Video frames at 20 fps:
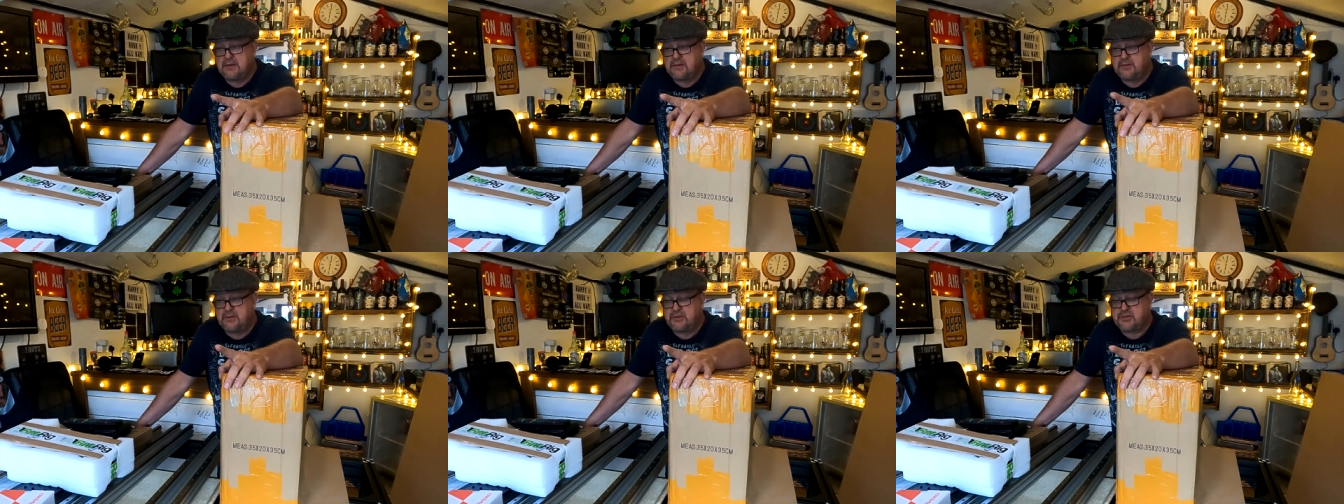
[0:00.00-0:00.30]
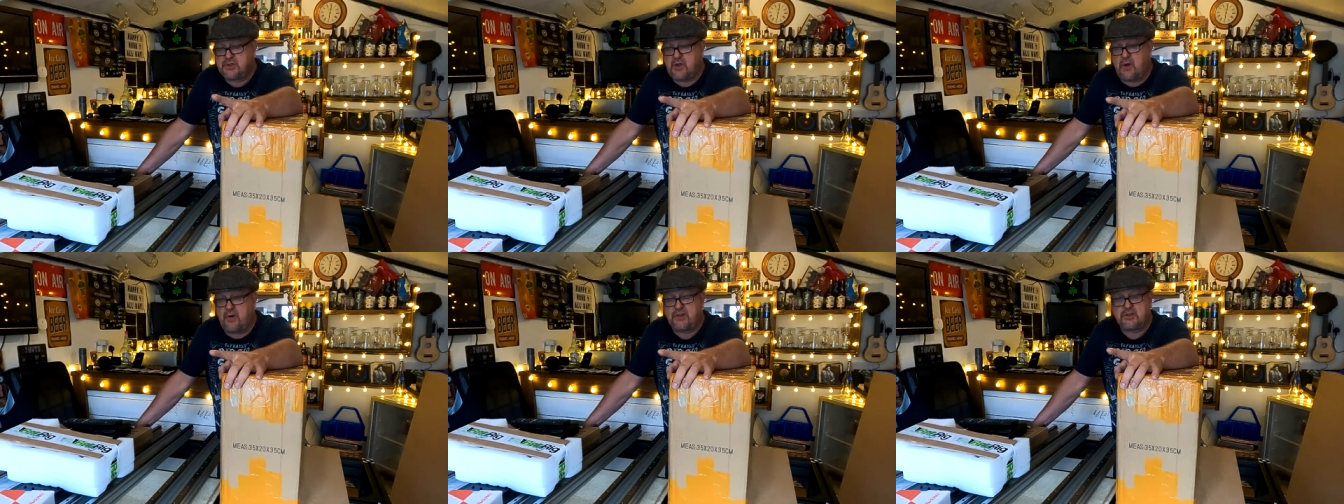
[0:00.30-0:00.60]
this
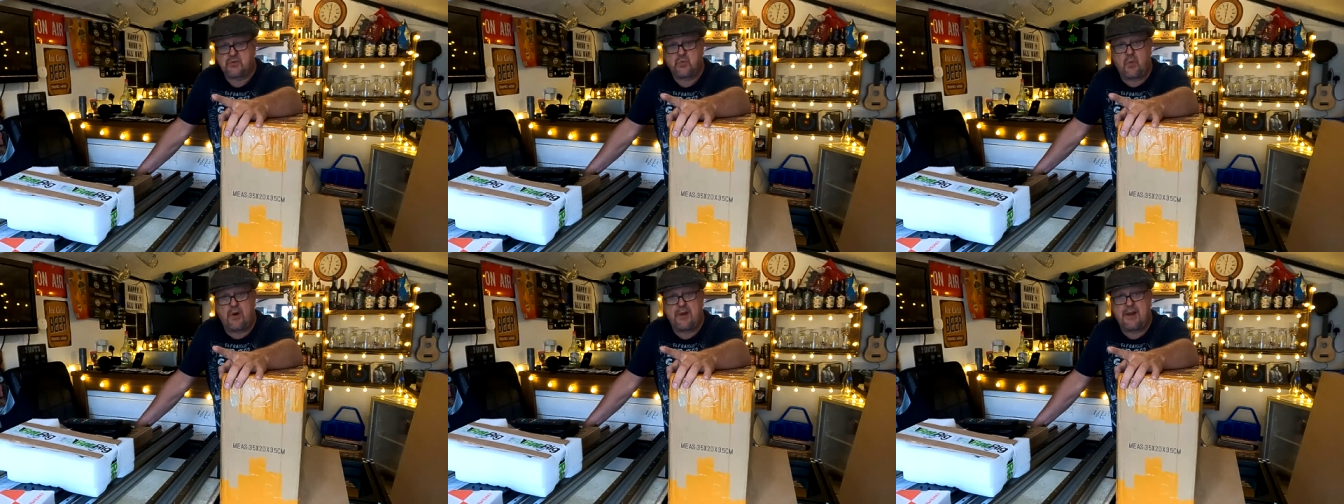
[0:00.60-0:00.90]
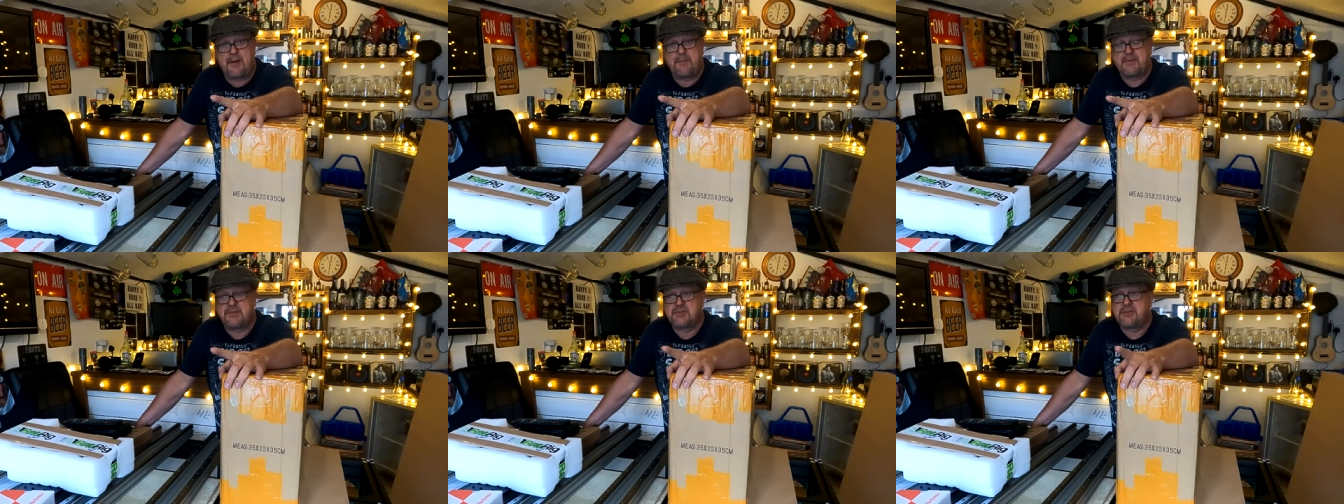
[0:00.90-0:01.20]
guy that's wired
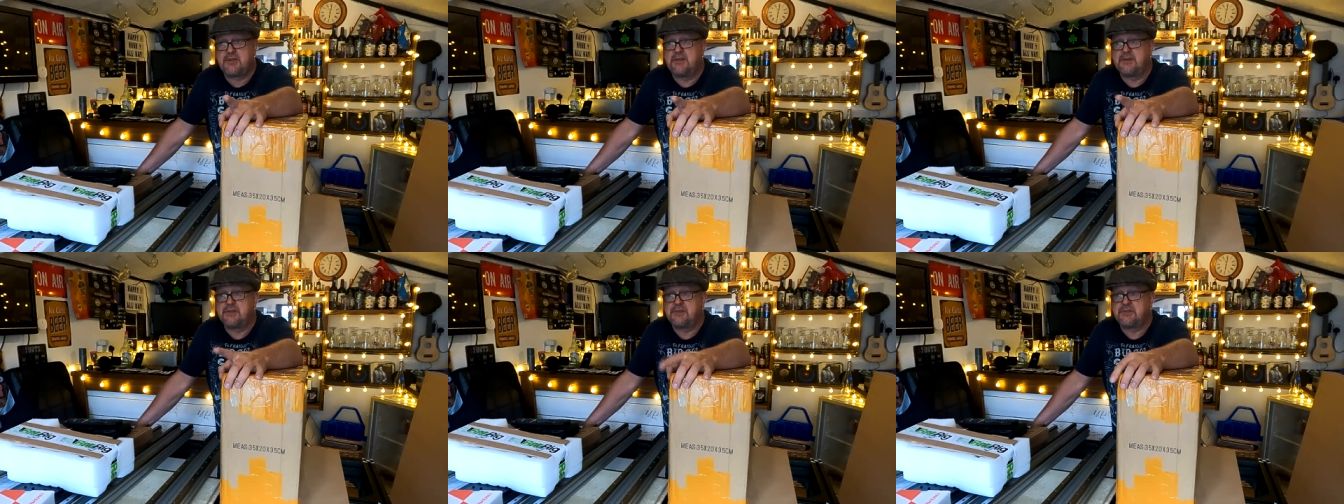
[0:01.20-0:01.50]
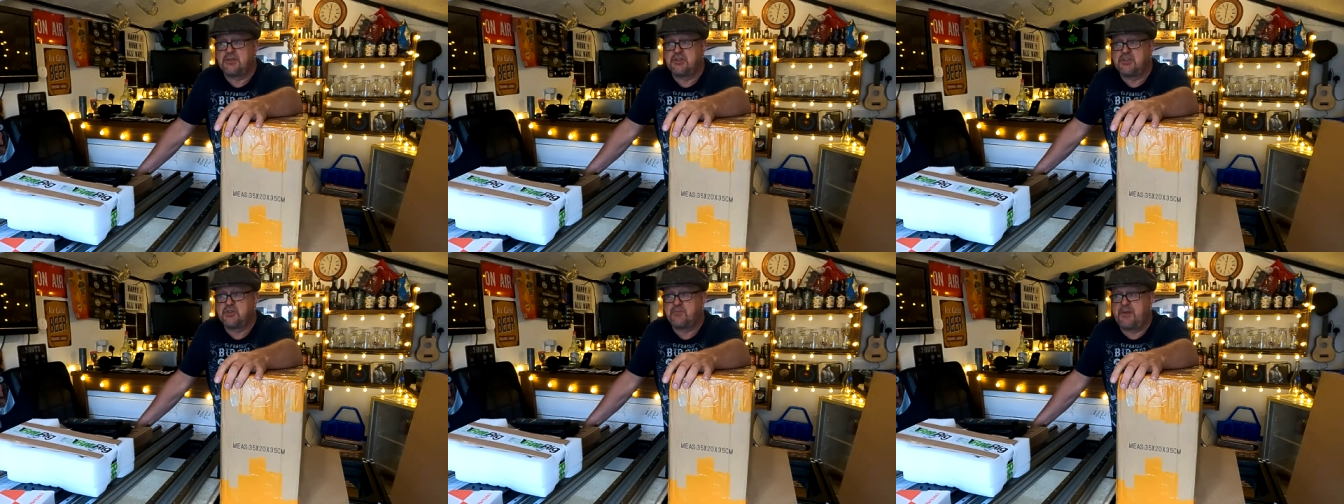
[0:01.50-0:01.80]
up a
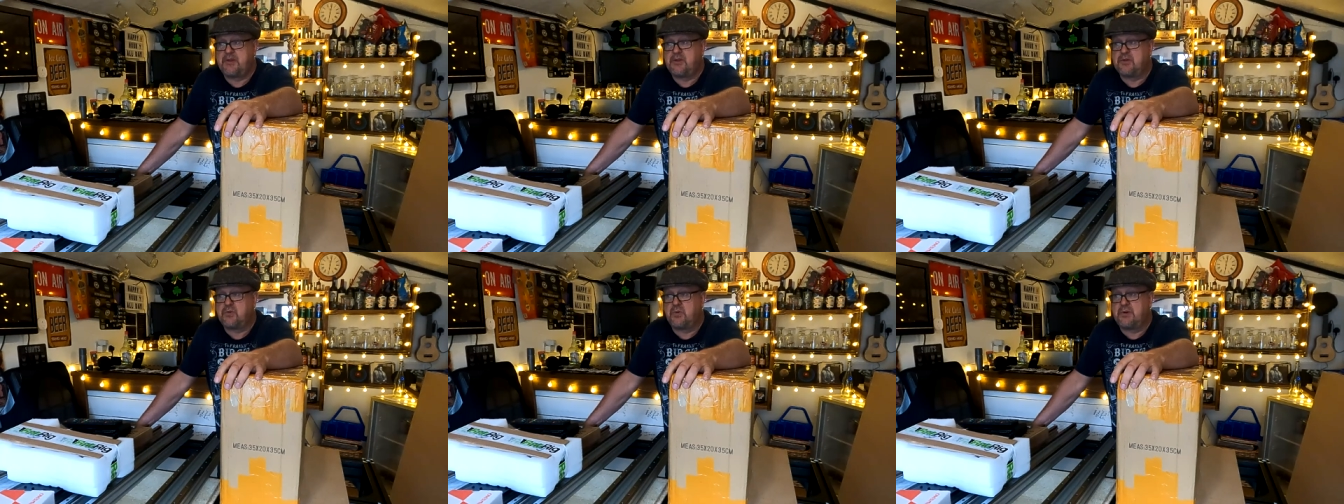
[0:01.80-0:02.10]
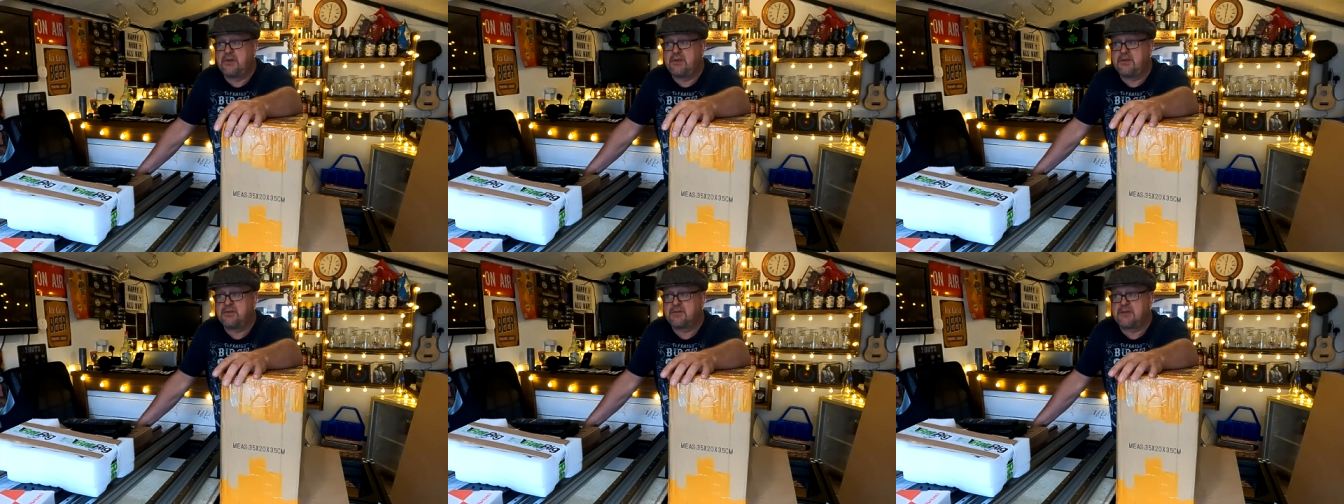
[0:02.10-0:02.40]
CNC spindle
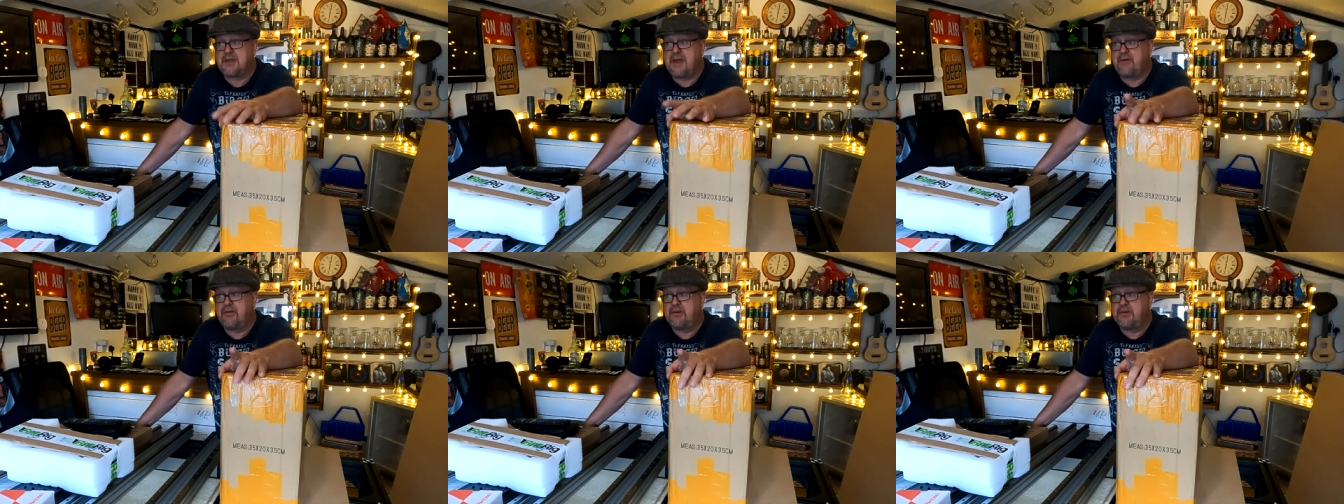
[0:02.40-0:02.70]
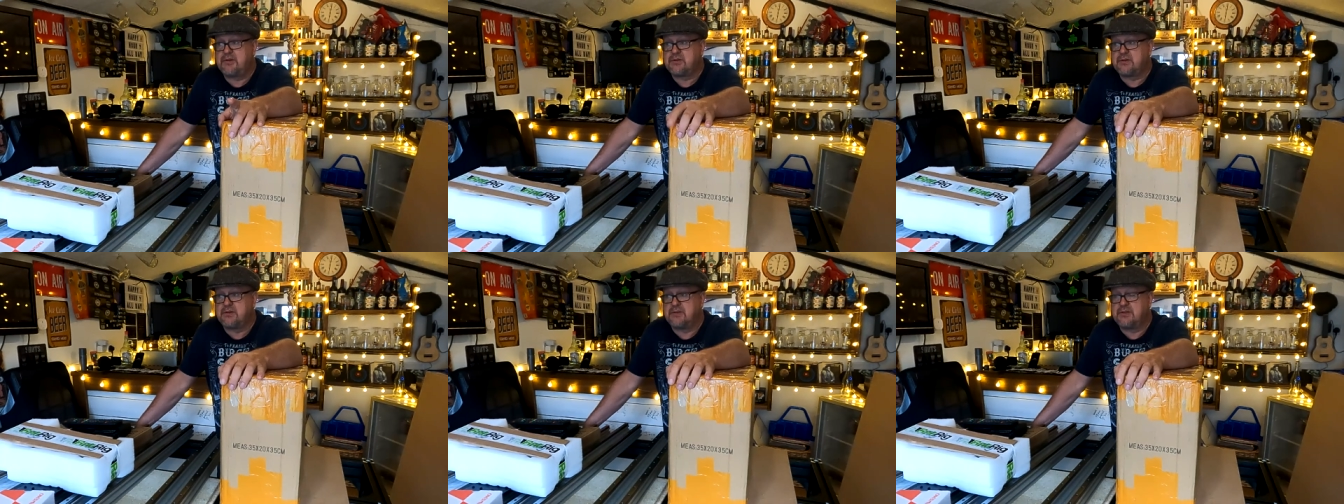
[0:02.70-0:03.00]
in his
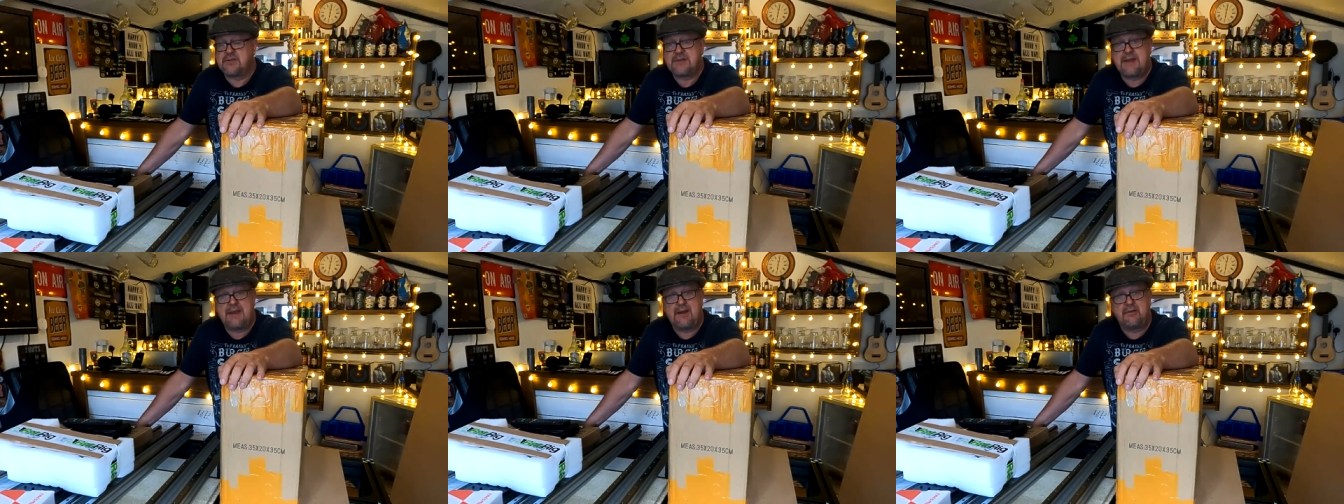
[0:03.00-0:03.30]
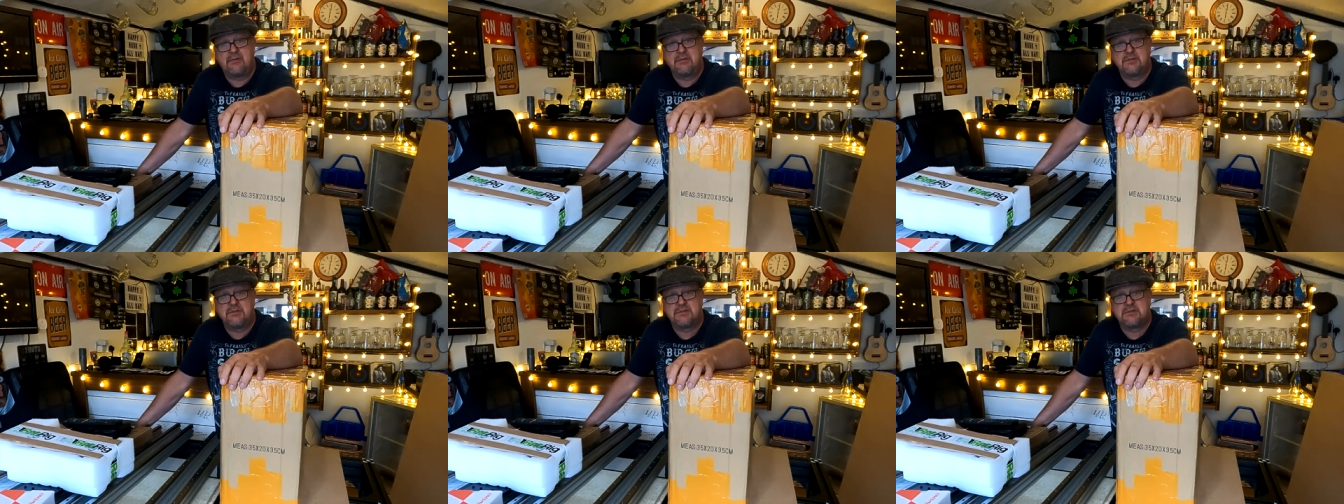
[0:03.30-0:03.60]
garage, his
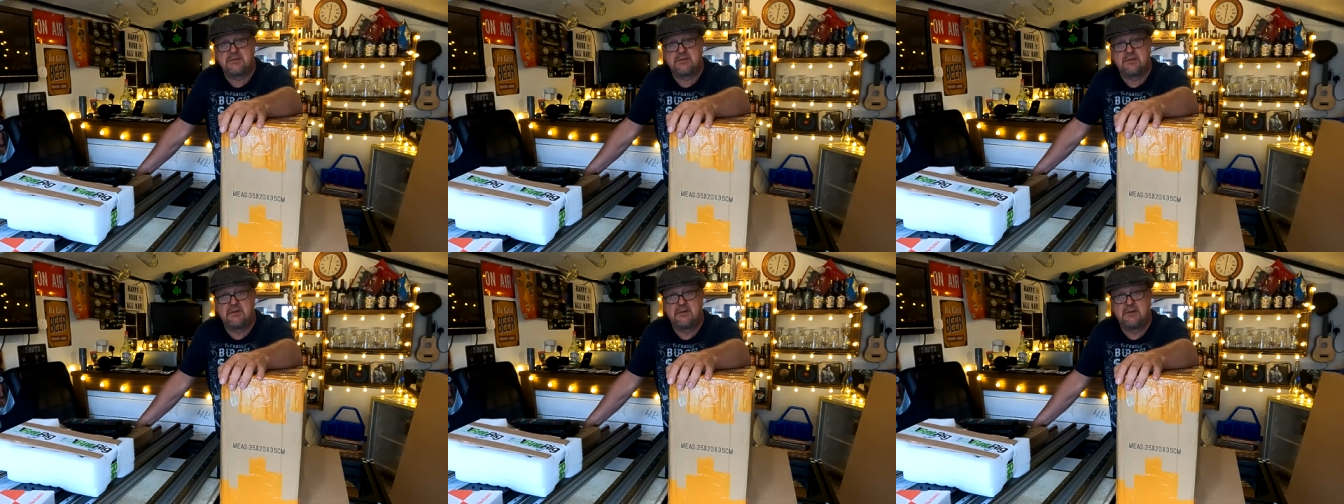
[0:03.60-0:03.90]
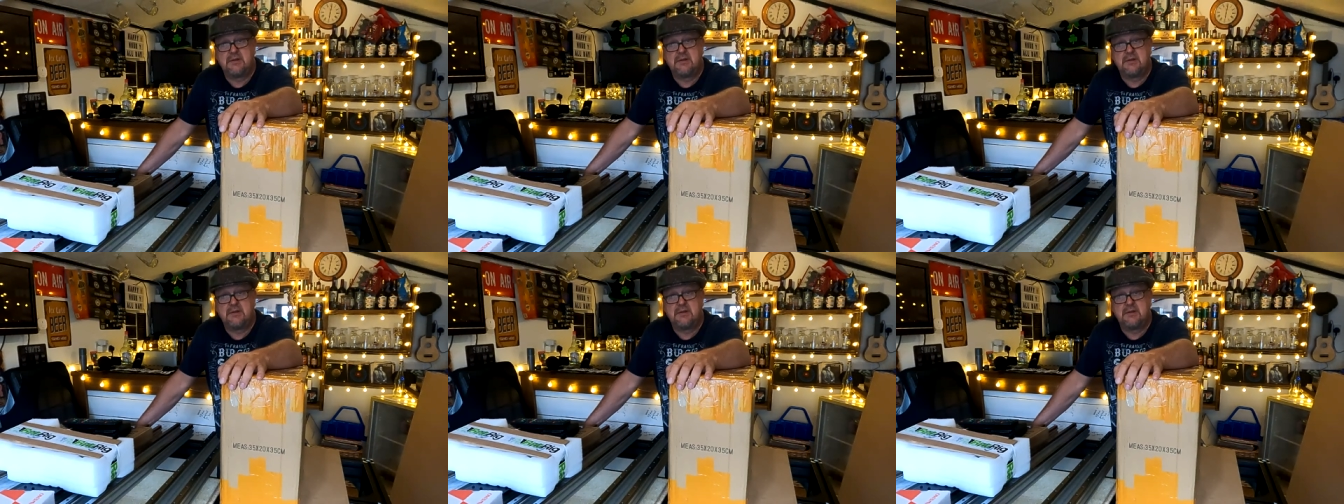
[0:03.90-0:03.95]
house,